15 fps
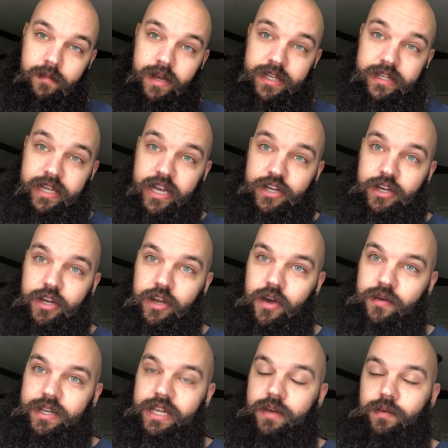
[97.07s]
mustache and a
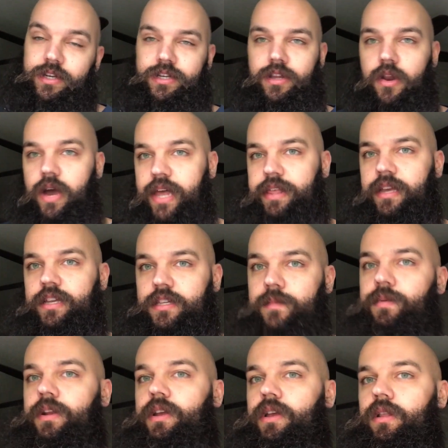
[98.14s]
goatee, which I think is a
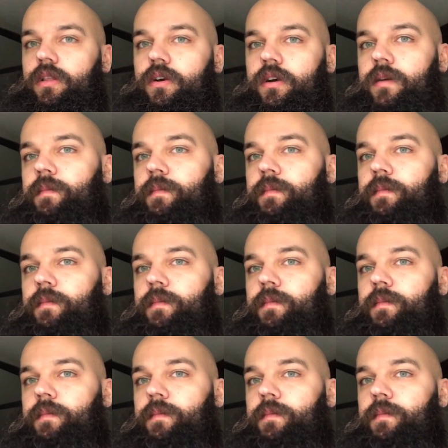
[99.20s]
pretty good look.